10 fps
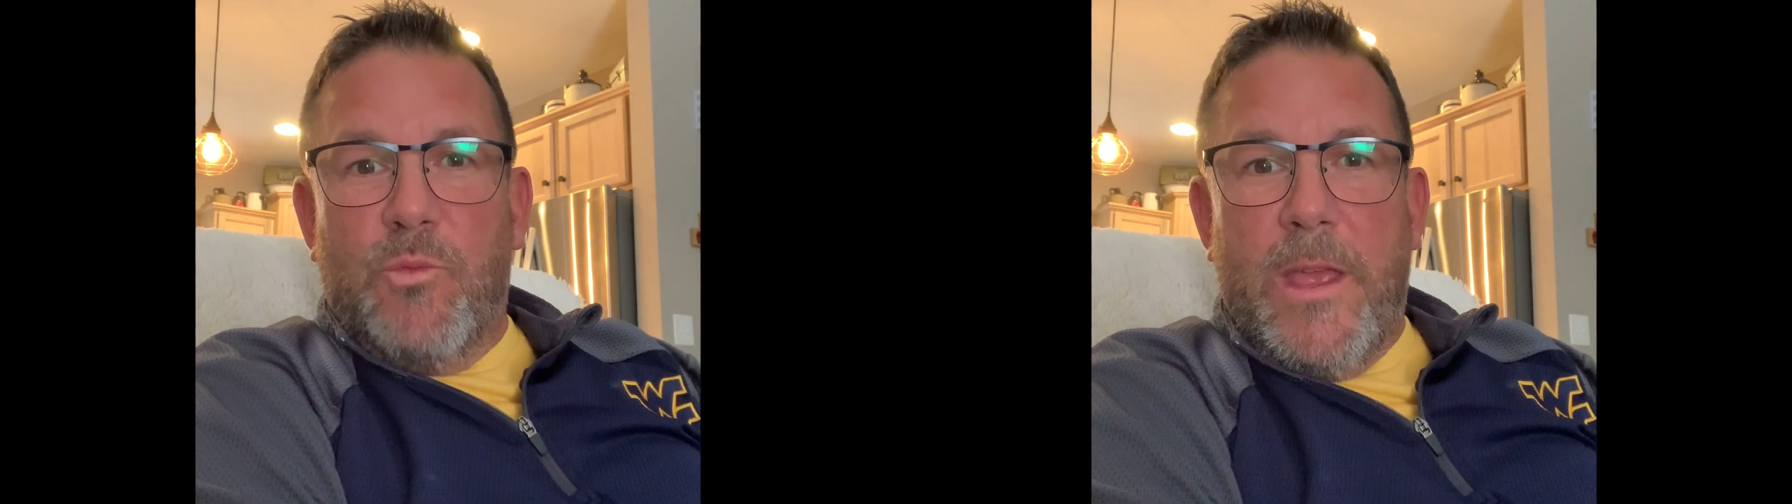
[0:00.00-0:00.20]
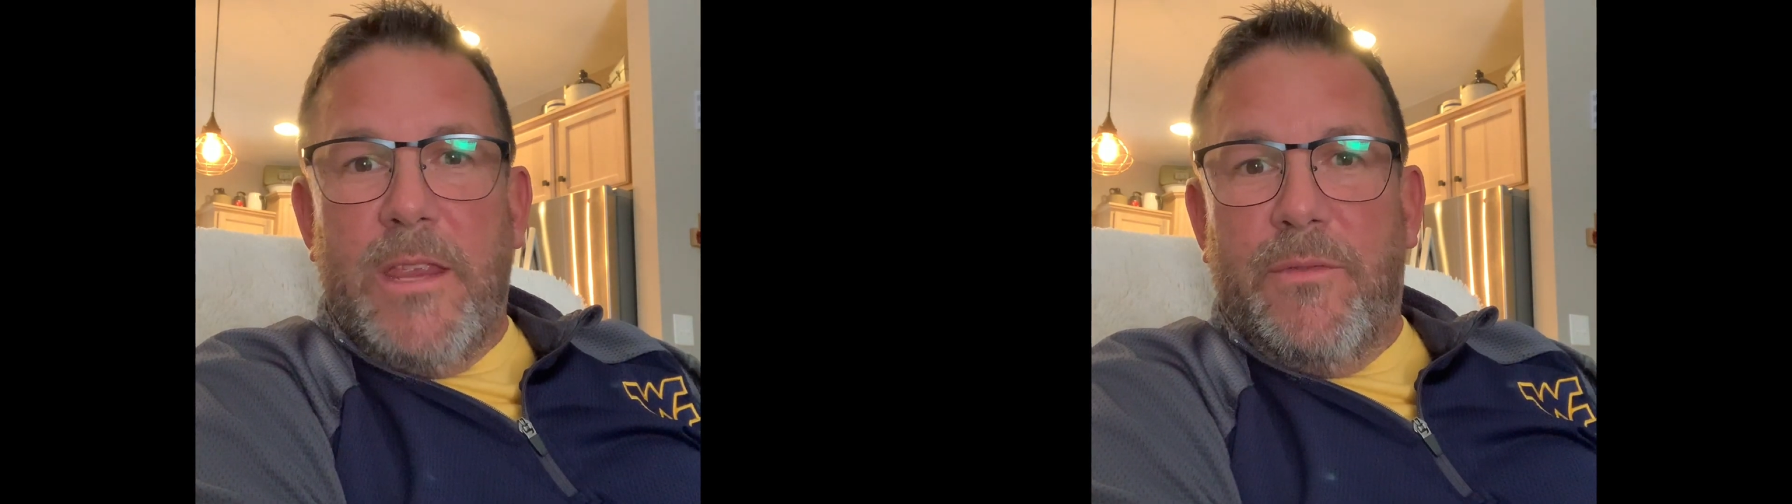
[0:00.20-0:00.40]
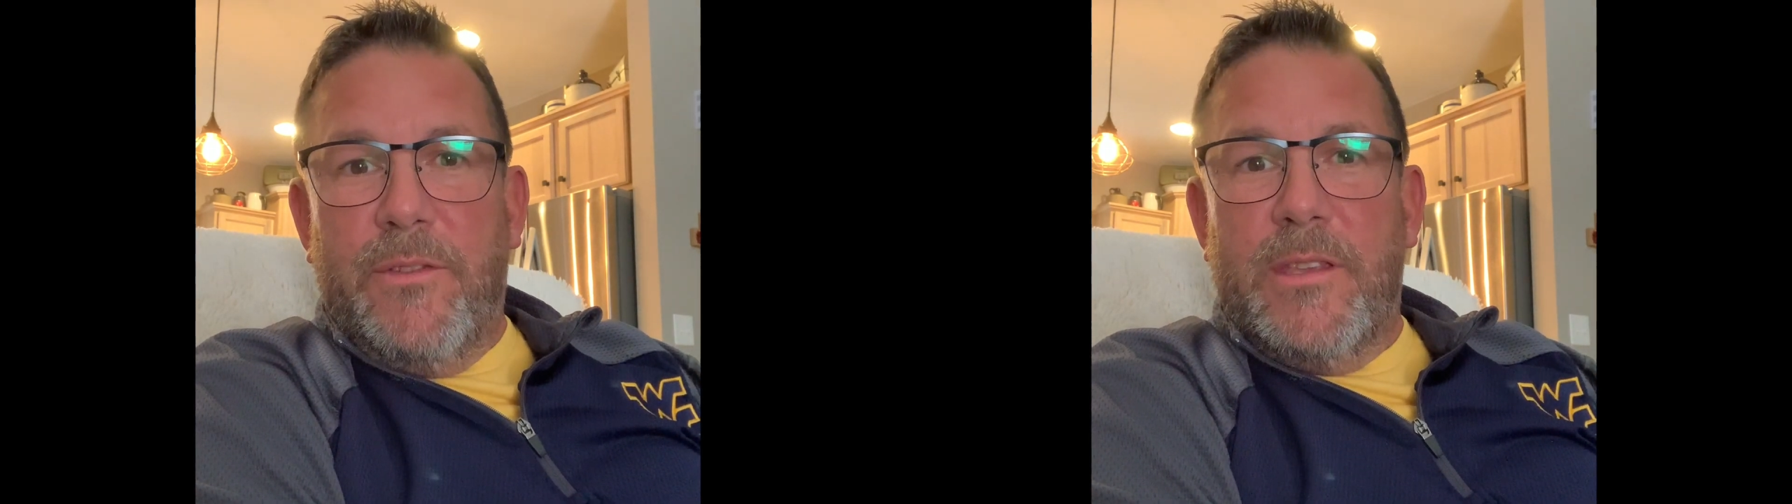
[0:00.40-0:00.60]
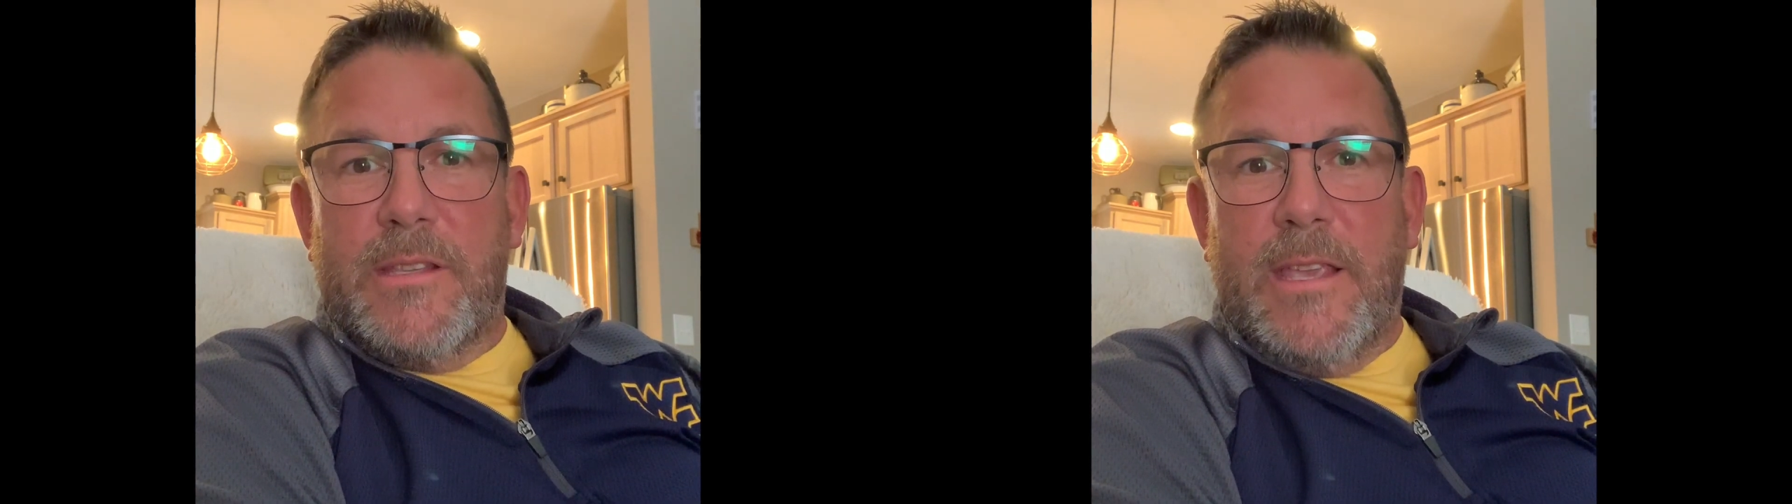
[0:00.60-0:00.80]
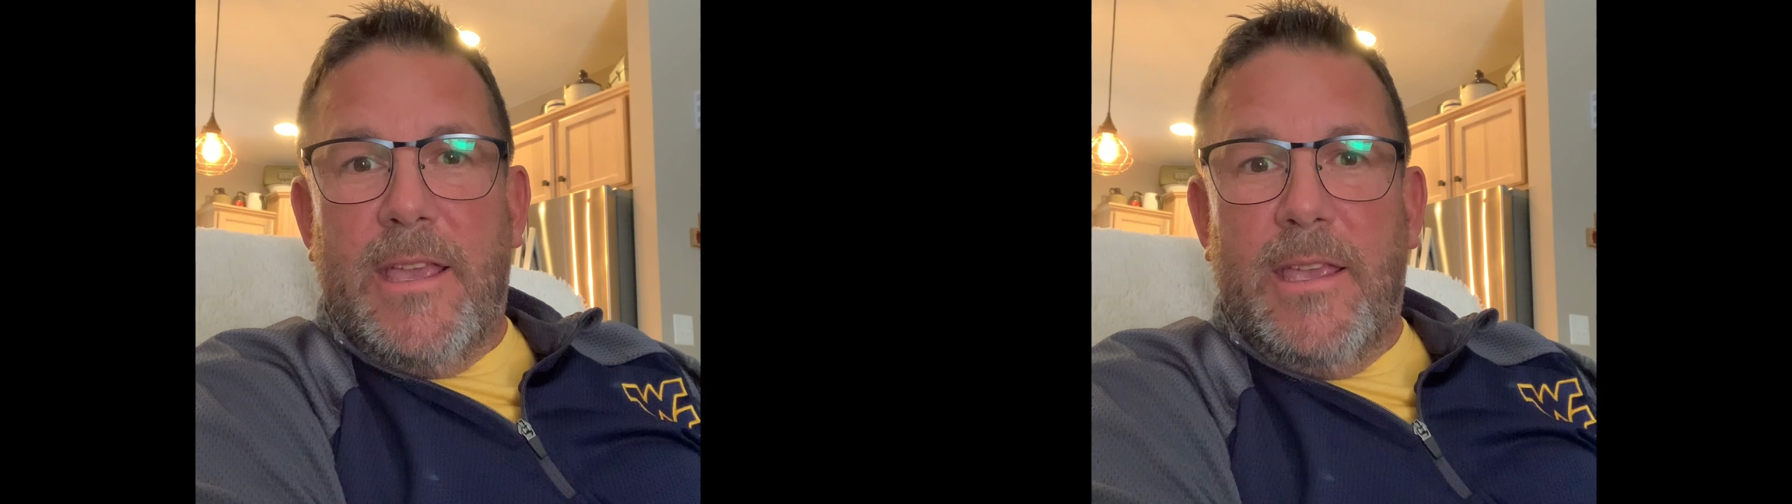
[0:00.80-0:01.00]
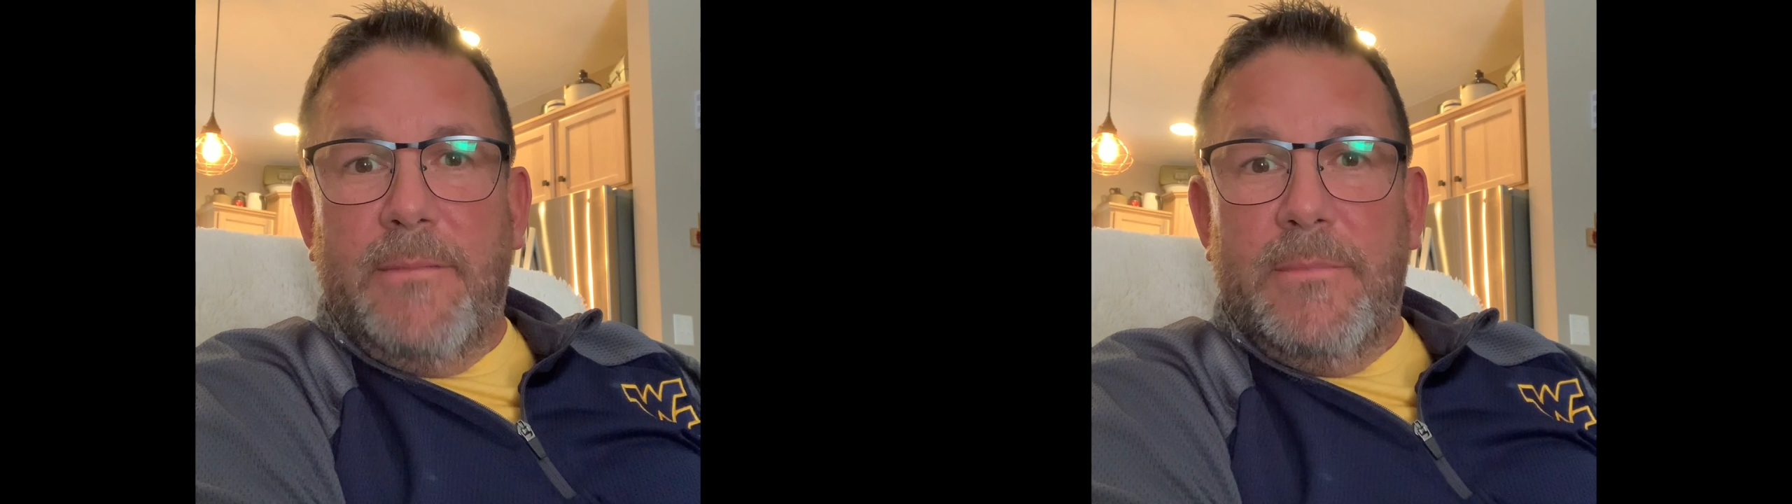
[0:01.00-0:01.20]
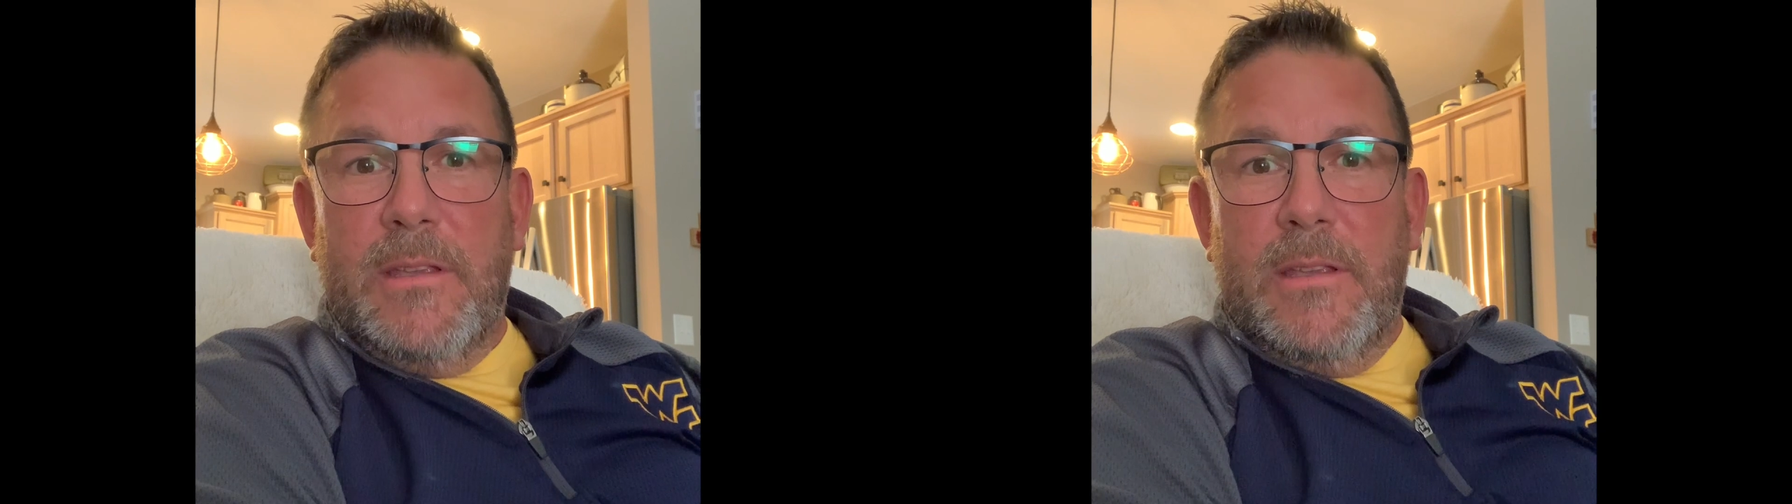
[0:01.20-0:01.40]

ready for this game.